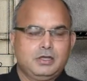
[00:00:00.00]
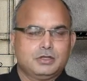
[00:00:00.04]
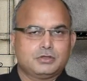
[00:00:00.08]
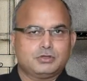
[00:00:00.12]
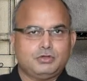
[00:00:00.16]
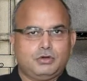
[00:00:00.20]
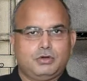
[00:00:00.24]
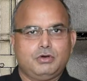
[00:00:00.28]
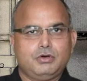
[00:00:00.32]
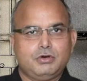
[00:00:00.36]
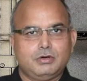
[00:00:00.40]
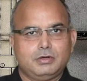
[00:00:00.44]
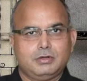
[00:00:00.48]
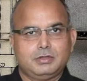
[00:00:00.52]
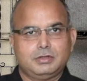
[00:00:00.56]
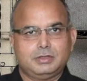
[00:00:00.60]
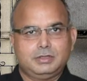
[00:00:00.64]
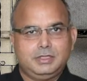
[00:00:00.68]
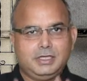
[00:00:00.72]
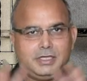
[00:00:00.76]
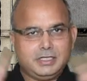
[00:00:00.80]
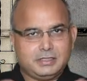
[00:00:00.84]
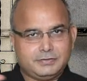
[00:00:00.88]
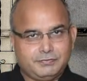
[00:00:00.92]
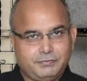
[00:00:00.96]
So
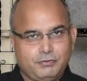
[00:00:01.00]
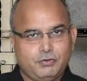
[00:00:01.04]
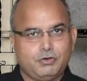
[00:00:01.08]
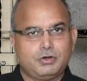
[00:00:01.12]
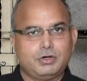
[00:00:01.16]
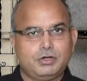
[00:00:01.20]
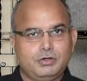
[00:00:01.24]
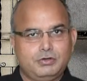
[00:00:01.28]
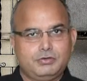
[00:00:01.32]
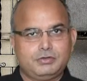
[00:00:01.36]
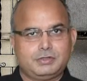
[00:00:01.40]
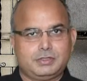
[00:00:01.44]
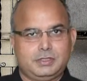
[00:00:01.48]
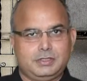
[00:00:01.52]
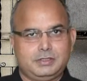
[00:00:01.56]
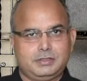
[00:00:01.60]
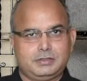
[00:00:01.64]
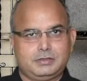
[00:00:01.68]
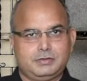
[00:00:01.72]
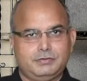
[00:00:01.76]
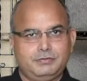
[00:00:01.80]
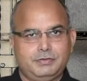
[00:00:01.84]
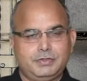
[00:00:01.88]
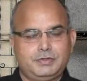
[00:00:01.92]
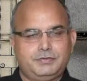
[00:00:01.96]
these four
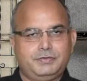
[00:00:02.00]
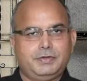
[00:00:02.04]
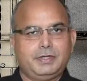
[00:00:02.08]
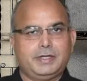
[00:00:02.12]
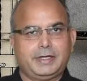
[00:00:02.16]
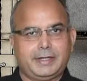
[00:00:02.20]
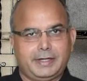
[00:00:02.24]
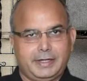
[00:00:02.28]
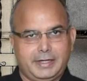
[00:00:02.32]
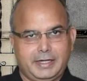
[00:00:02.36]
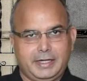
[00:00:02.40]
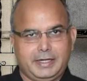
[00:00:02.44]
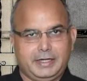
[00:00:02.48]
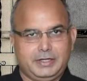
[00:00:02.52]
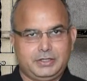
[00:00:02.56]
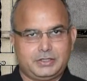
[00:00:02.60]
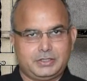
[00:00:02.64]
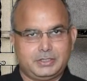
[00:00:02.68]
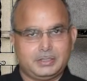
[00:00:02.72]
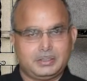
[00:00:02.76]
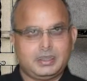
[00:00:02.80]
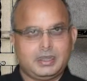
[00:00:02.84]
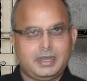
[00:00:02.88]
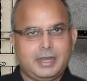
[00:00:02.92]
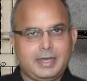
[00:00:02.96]
illusions which we
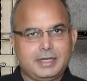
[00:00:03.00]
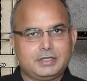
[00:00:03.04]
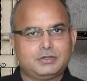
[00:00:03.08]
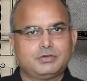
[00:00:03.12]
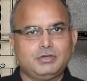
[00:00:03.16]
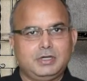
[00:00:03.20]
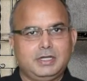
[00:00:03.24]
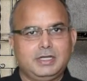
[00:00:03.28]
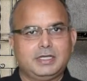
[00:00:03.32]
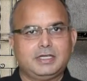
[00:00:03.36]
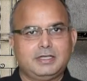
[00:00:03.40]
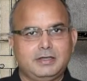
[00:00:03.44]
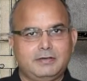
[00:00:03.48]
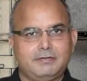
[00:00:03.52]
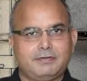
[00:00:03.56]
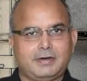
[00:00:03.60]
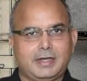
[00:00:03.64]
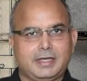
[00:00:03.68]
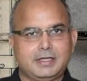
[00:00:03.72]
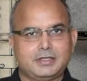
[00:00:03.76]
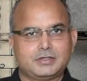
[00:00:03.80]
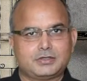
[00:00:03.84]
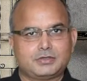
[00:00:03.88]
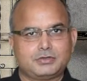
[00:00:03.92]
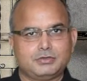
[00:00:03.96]
create actually give
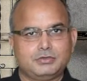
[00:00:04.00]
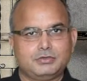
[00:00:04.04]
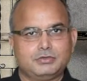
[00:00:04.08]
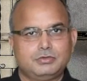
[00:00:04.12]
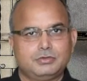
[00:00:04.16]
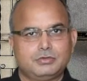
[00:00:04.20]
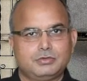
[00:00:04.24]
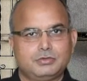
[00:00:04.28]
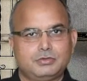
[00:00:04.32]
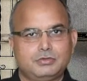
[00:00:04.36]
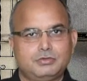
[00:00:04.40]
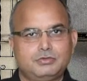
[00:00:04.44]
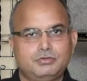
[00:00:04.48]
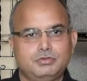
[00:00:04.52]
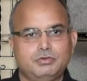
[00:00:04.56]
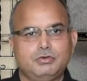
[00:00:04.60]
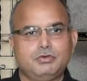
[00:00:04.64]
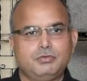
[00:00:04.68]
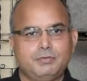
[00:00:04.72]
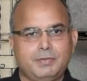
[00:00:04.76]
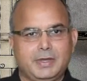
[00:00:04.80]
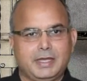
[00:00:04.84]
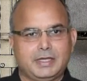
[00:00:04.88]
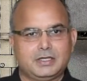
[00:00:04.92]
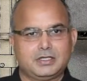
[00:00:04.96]
rise to
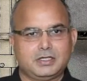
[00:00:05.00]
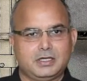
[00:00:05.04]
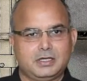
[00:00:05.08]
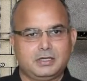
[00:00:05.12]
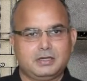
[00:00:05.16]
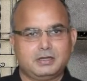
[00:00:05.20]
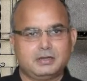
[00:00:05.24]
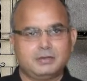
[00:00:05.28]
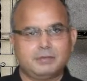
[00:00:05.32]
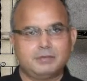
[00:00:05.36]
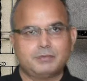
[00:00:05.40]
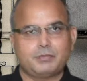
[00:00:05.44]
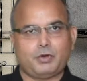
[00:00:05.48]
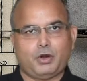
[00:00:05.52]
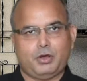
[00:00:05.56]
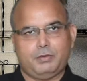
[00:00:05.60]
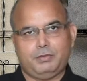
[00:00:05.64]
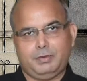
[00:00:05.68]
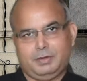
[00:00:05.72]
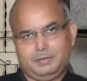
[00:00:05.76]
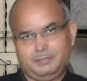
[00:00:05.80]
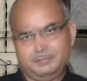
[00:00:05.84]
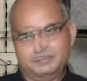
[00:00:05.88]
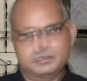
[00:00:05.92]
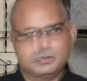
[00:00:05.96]
two major
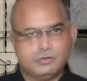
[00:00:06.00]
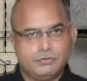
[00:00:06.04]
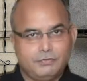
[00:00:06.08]
problems.